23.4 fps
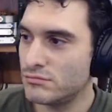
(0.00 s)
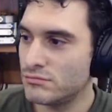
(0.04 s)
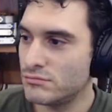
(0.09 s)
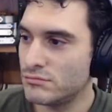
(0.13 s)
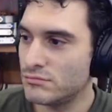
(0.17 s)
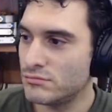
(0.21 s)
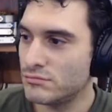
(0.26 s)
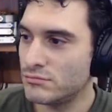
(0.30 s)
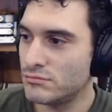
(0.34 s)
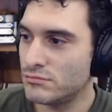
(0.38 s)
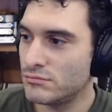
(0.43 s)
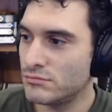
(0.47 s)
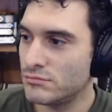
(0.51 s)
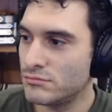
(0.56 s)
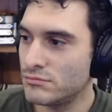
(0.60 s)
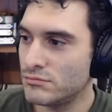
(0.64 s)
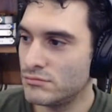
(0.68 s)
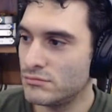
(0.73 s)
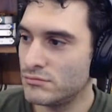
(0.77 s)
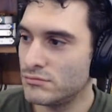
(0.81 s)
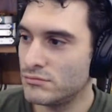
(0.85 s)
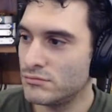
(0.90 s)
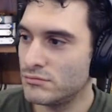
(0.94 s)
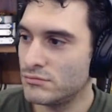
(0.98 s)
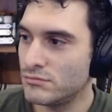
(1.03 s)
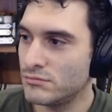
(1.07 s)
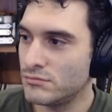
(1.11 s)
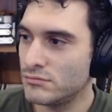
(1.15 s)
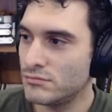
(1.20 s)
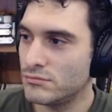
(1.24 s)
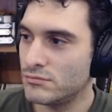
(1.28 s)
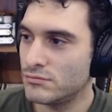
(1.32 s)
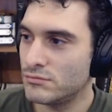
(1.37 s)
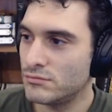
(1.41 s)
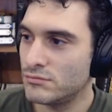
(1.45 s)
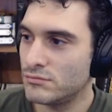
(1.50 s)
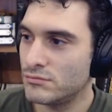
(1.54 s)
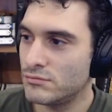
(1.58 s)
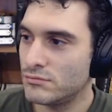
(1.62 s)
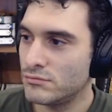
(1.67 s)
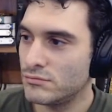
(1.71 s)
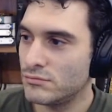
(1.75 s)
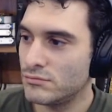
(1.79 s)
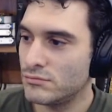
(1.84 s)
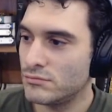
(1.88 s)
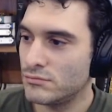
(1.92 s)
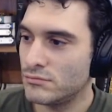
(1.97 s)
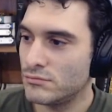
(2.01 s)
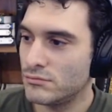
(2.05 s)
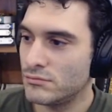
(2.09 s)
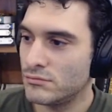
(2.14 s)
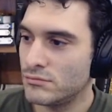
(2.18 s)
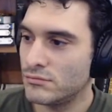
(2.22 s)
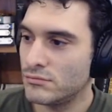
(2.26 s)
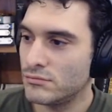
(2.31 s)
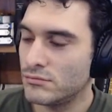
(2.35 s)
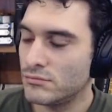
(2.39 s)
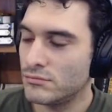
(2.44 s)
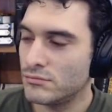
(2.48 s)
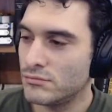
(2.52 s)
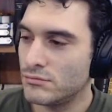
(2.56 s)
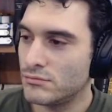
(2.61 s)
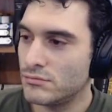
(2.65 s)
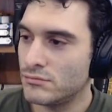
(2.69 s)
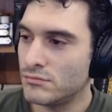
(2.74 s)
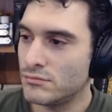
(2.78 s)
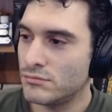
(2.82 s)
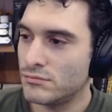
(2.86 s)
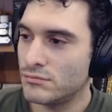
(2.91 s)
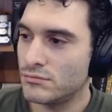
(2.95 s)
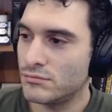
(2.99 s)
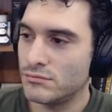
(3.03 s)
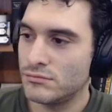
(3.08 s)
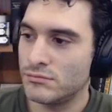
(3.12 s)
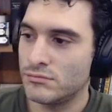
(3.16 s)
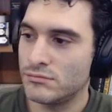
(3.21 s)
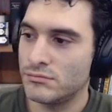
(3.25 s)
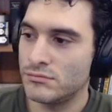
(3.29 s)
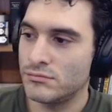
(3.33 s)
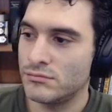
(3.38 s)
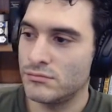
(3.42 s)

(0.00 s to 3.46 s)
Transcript: (not speaking)